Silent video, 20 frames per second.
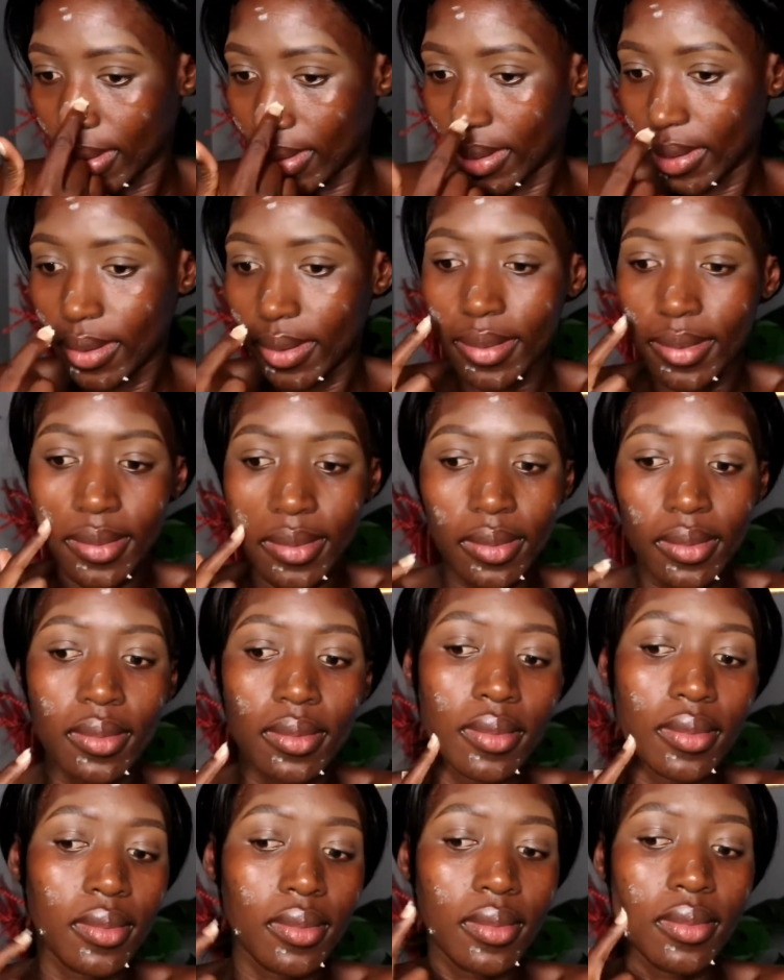I love how
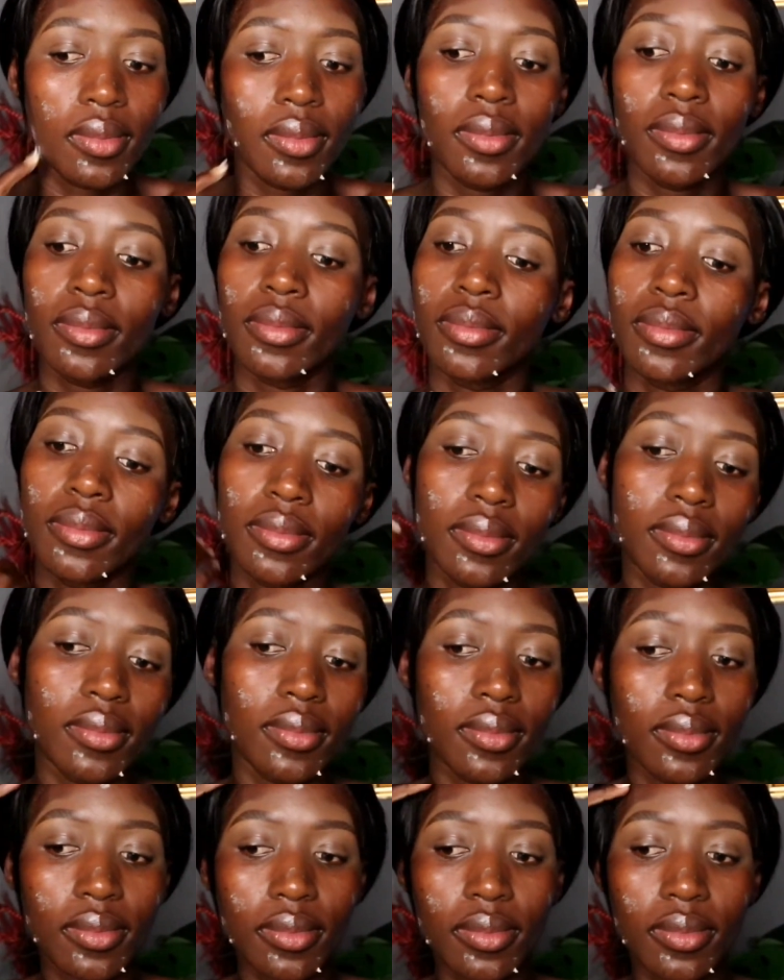
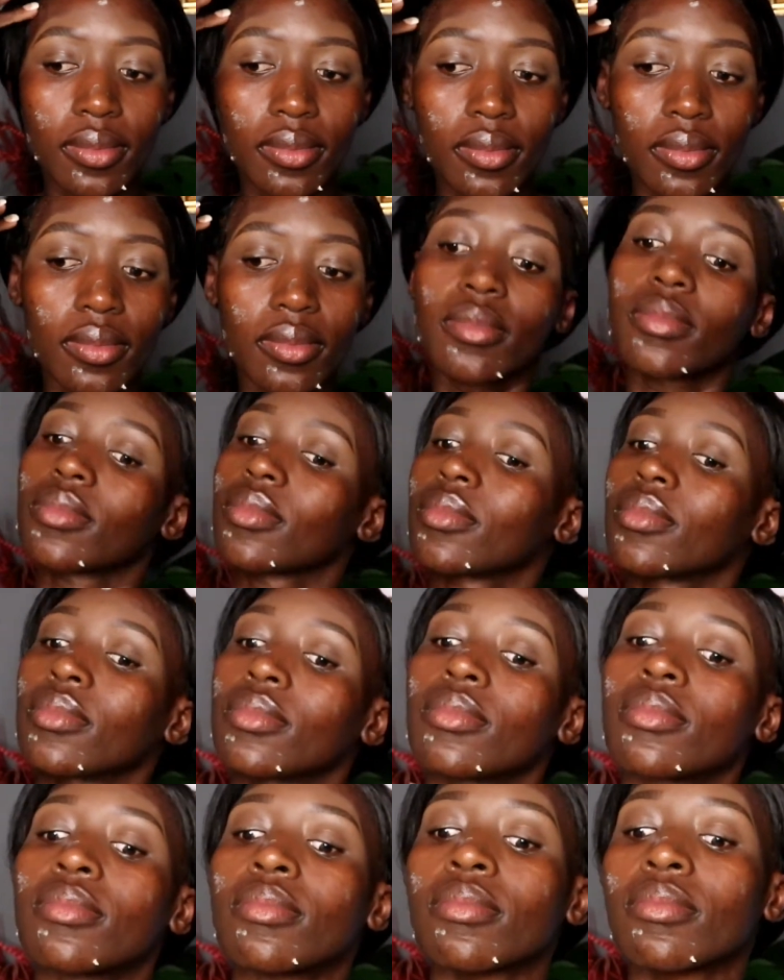moisturizing it is.
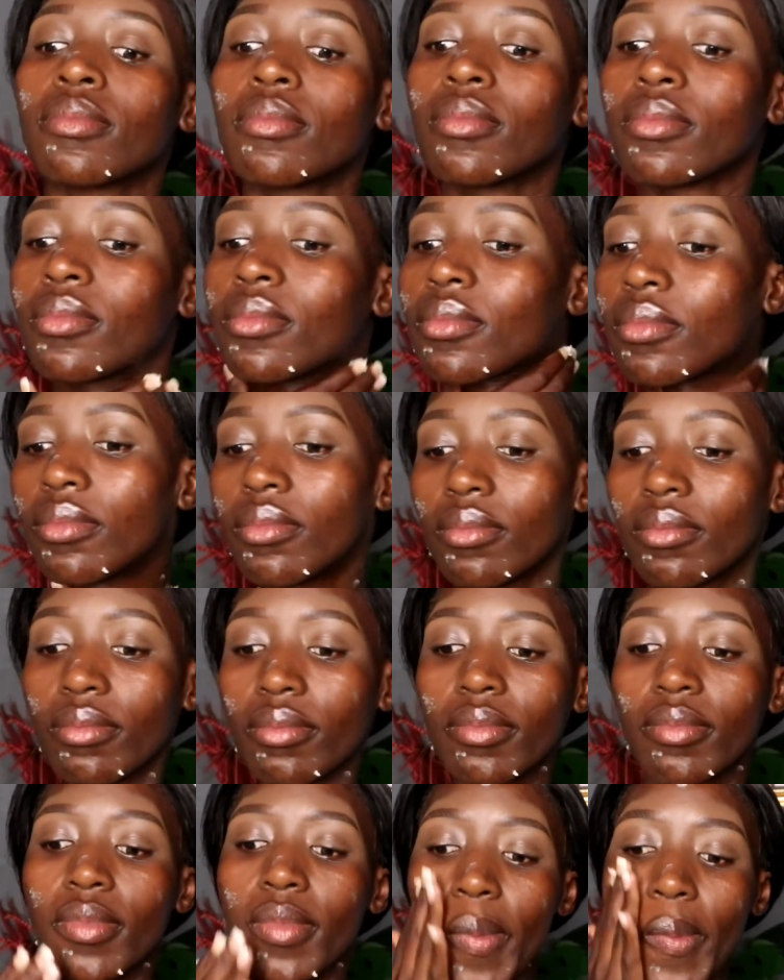Usually I found that
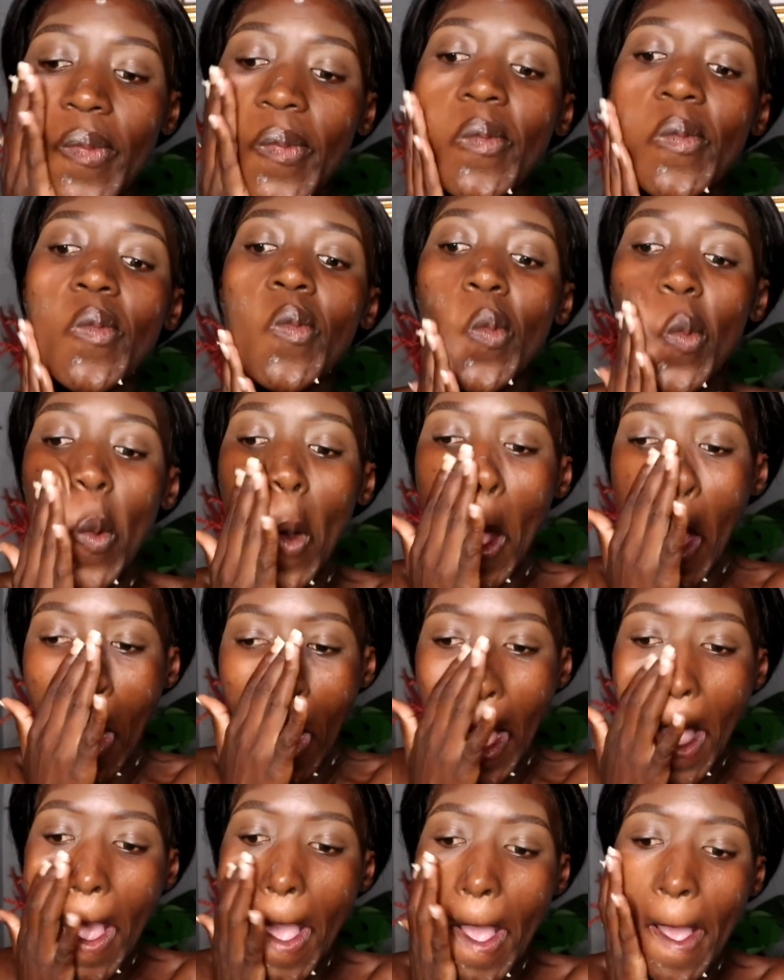whenever I do makeup,
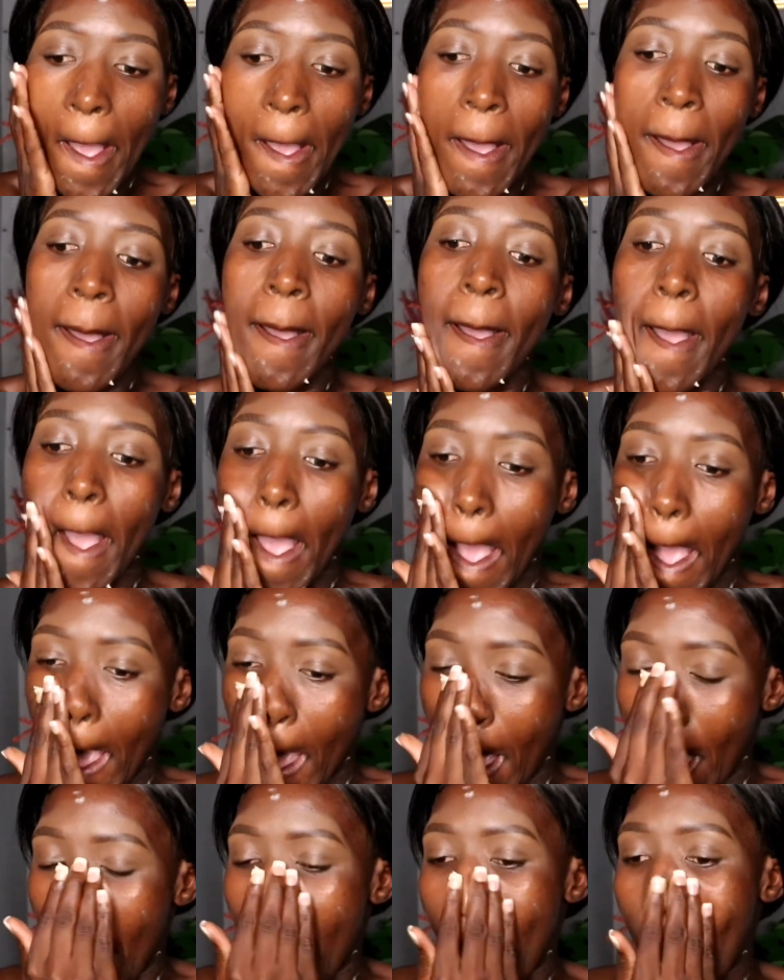my skin
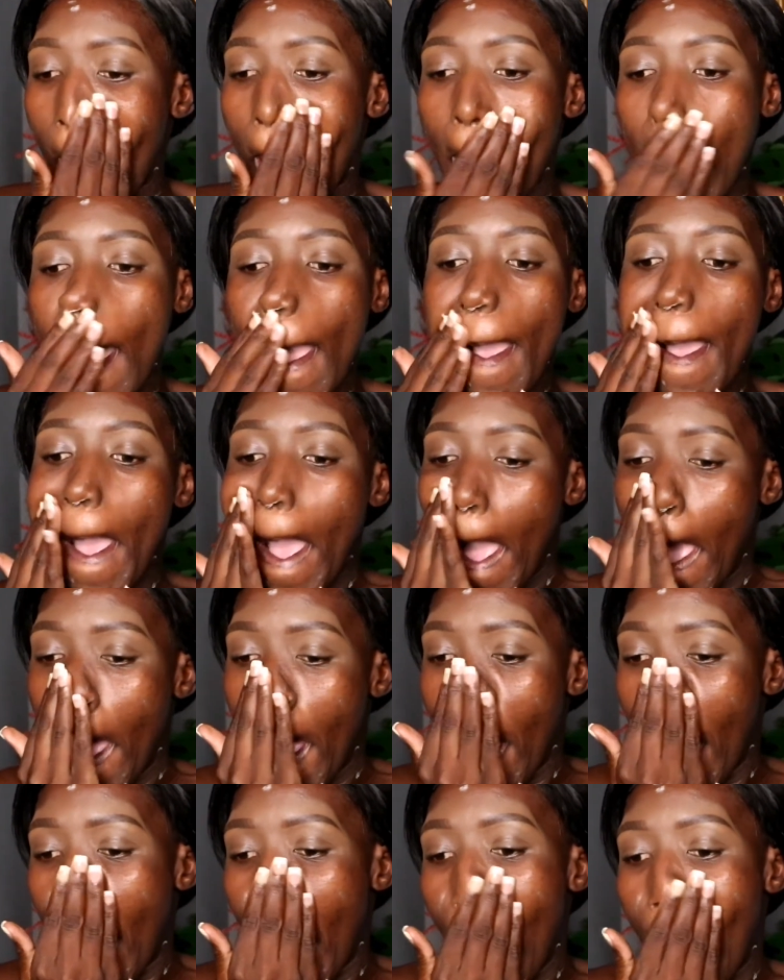kind of gets
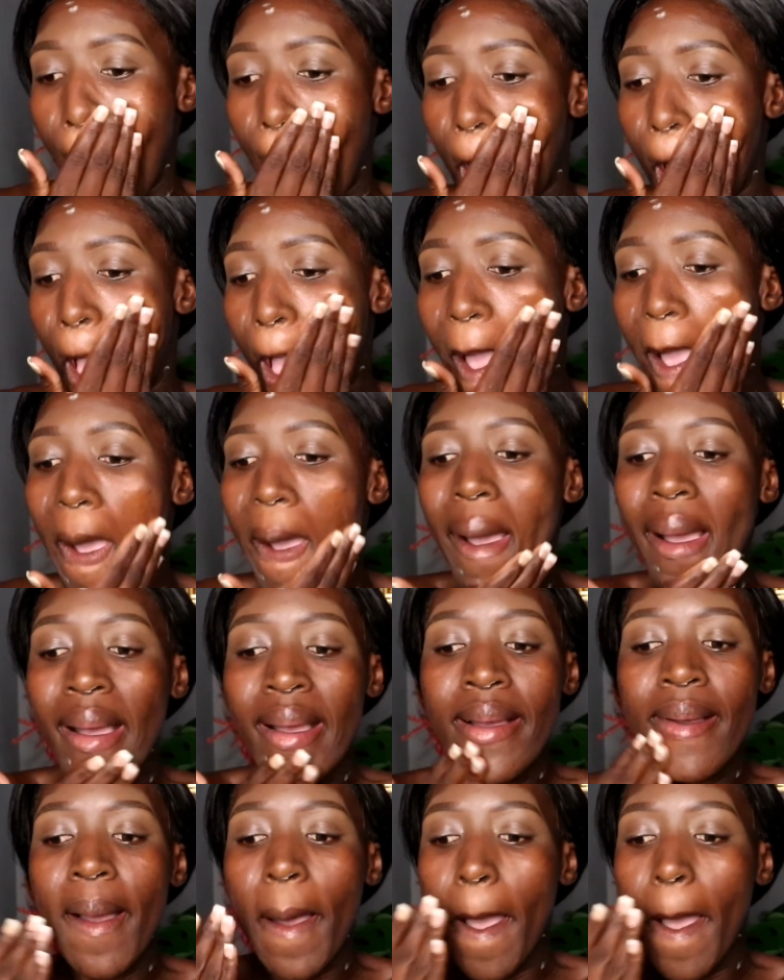dry.